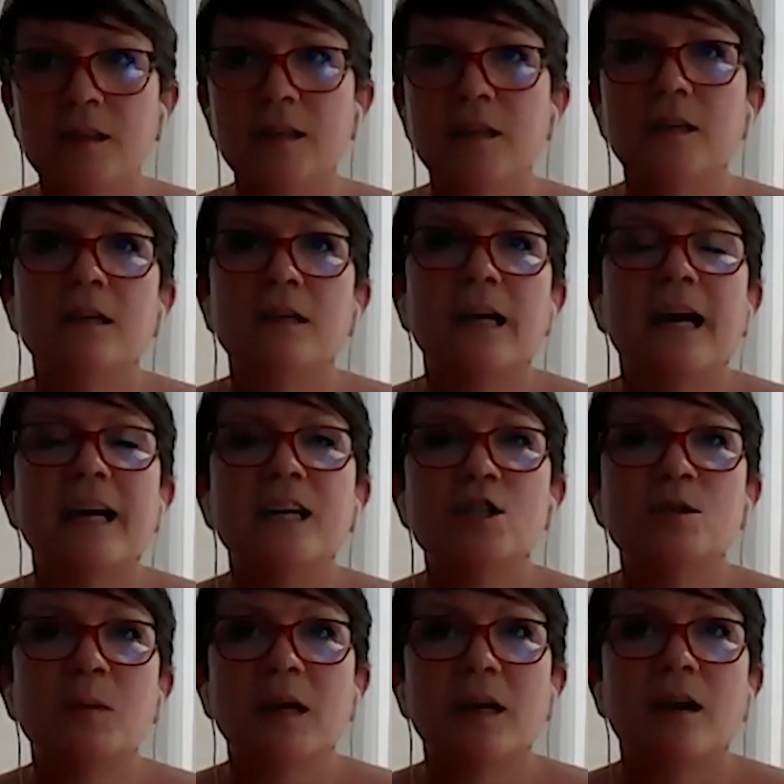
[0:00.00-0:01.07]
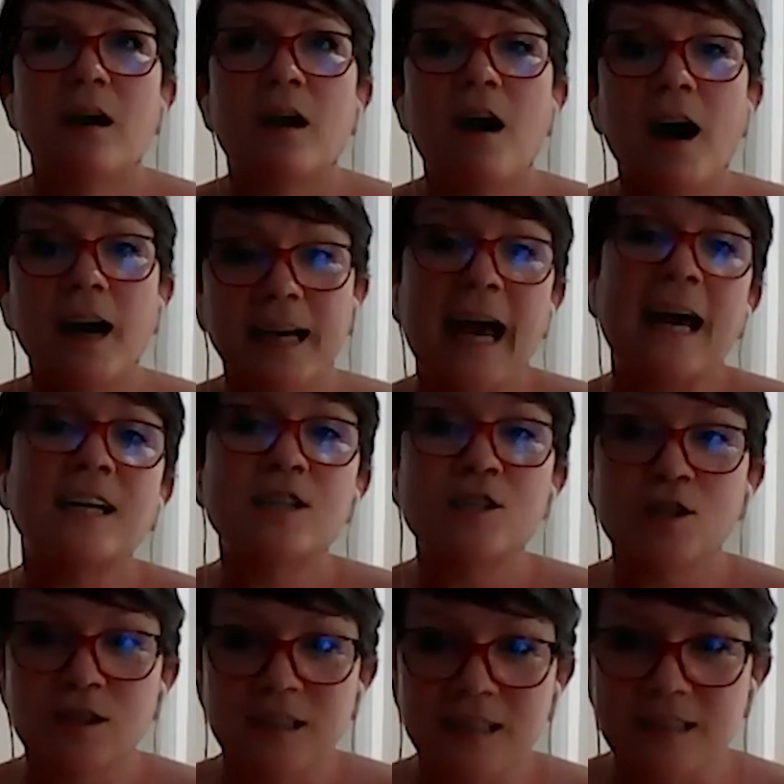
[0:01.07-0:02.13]
the energy being I can
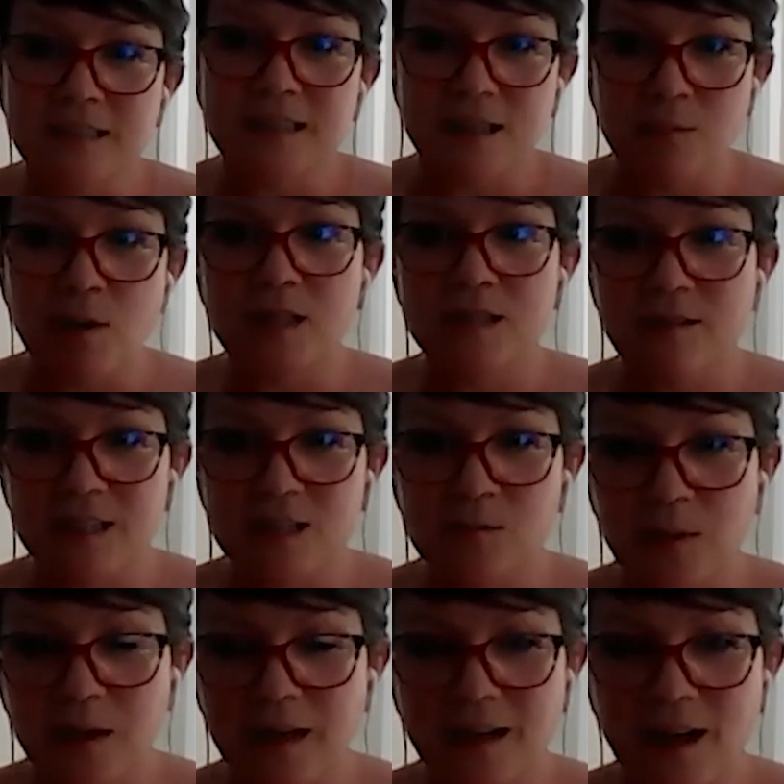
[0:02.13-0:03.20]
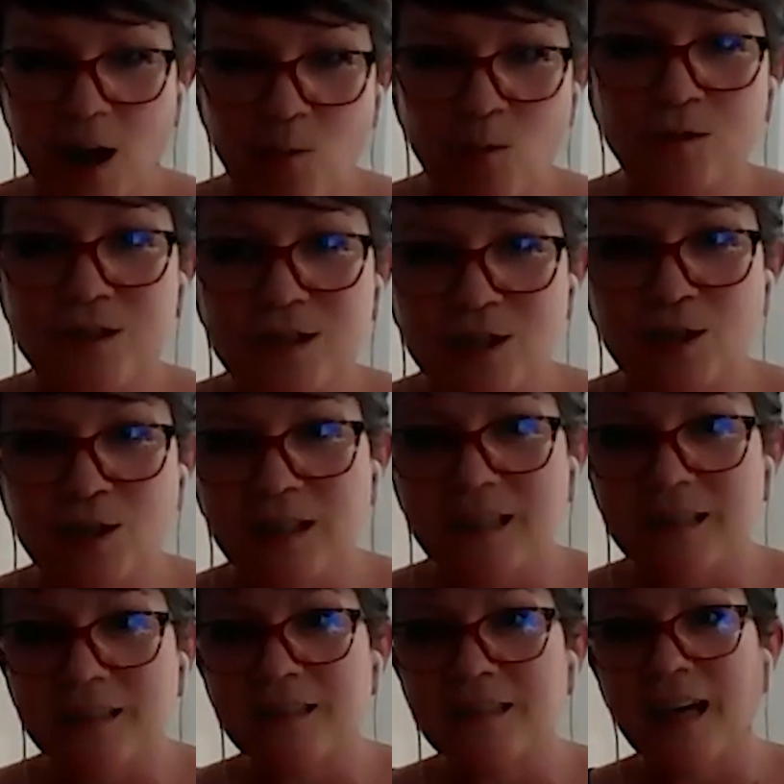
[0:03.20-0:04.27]
do this, and the motivation being I want to do
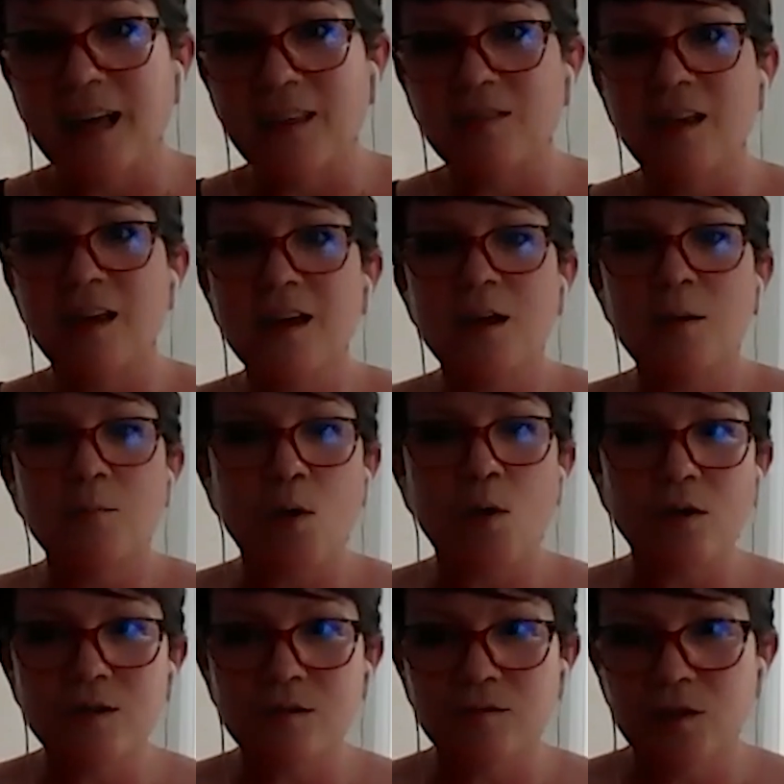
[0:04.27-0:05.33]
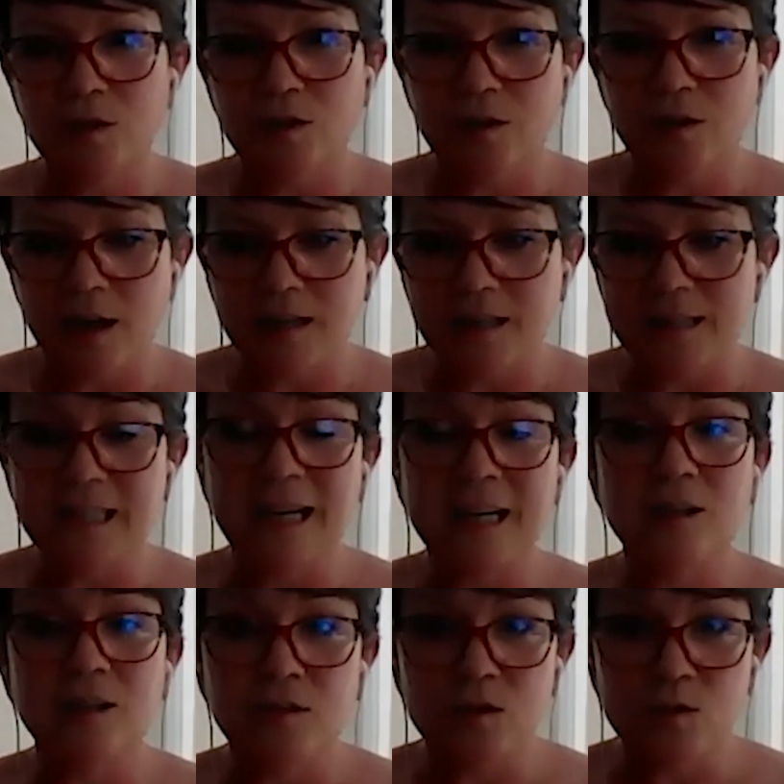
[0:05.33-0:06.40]
this. And part of the
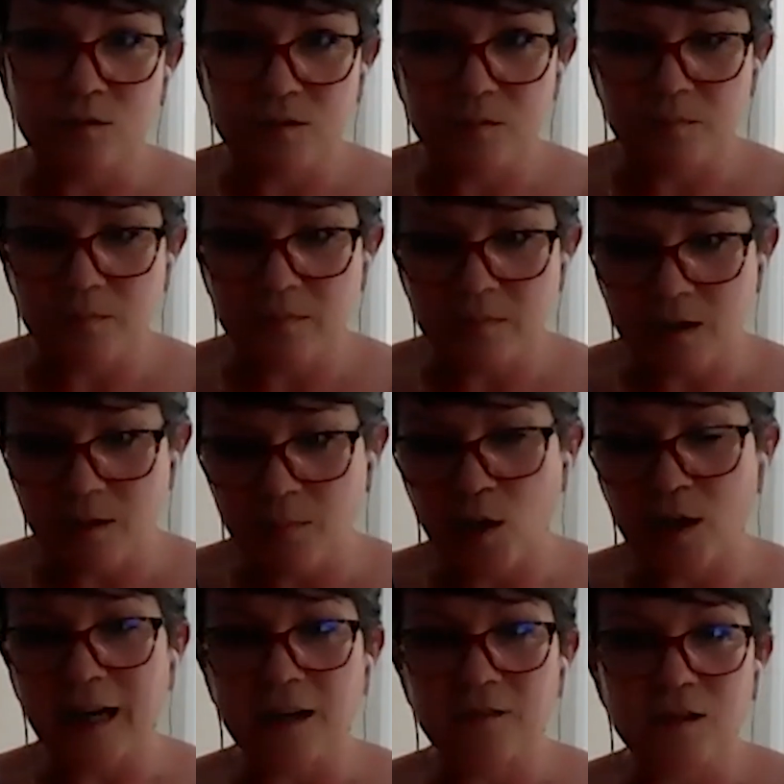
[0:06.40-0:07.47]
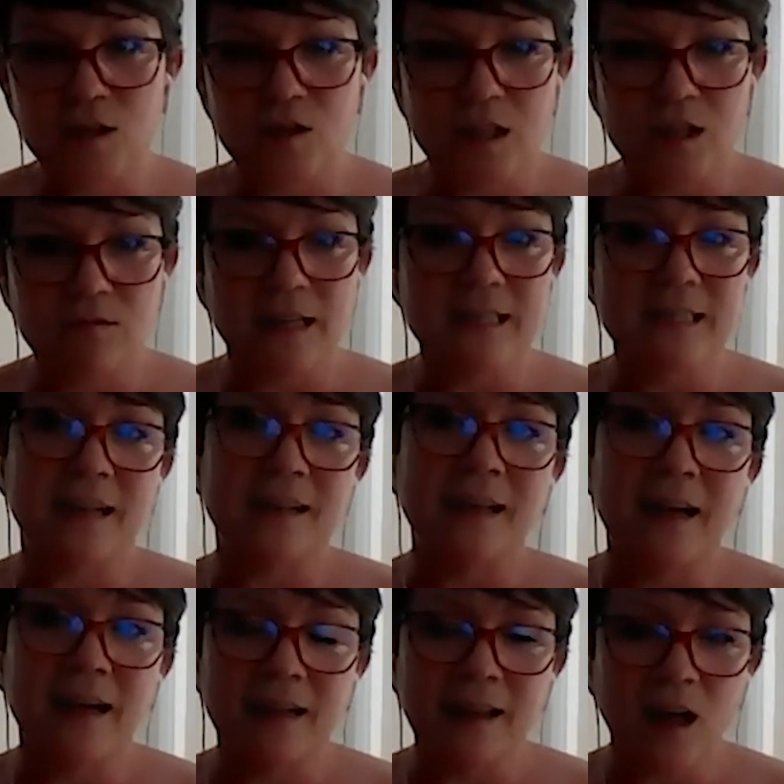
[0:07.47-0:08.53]
understanding of sort of the burnout and the stress related
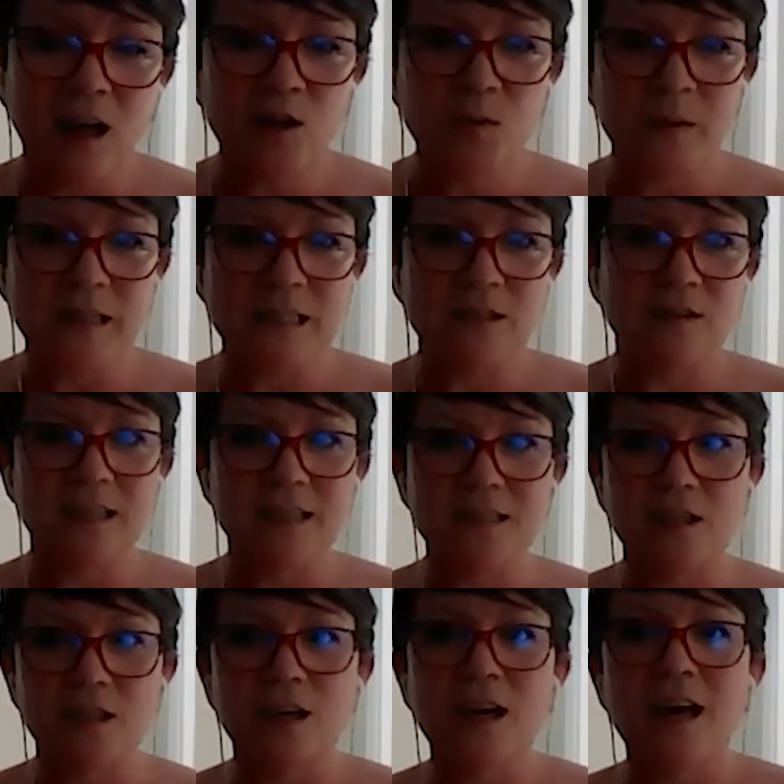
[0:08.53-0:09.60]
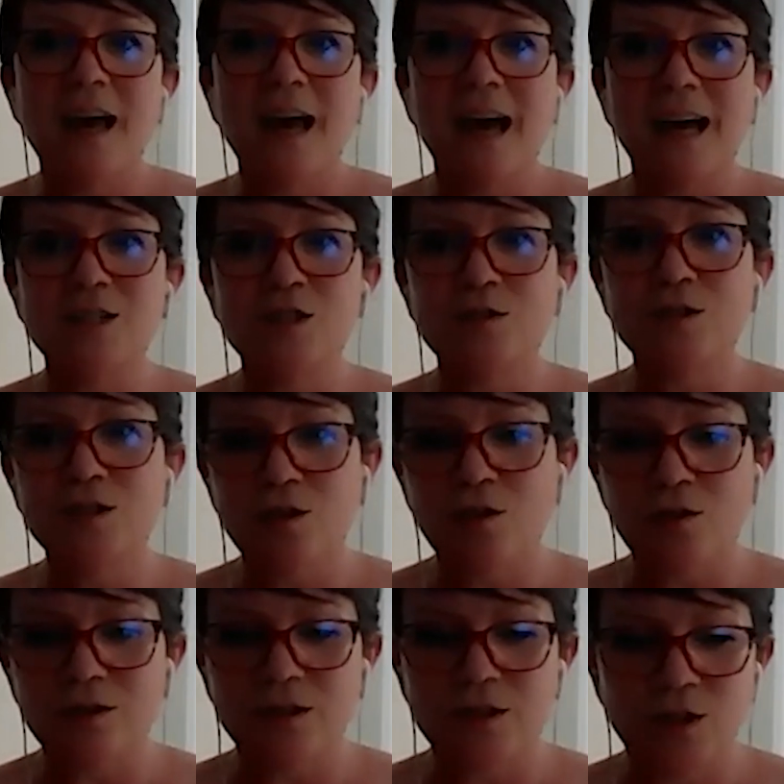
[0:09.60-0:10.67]
ill health piece of it is that as you
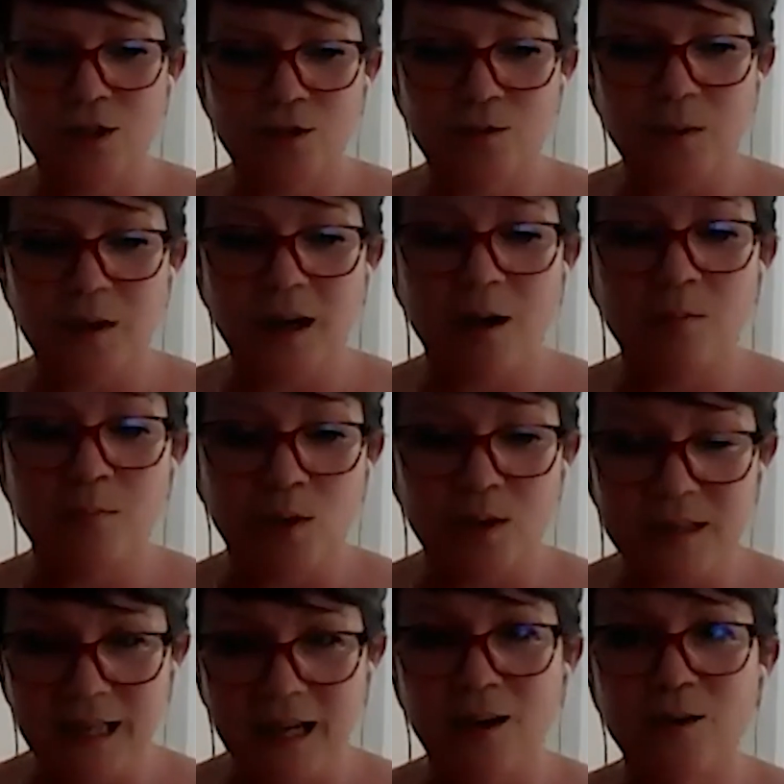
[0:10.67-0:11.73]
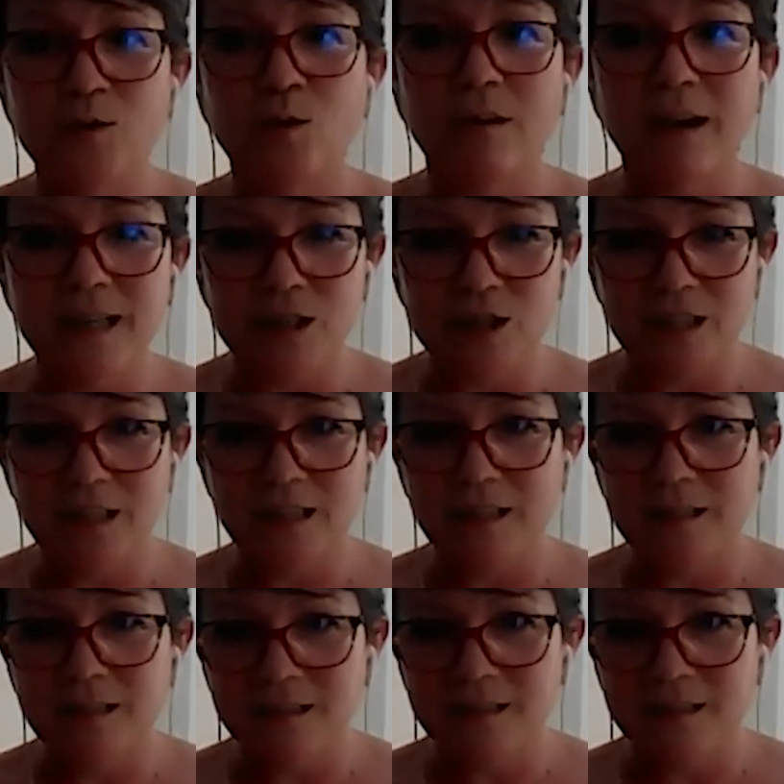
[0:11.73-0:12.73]
start to become burnt out, your energy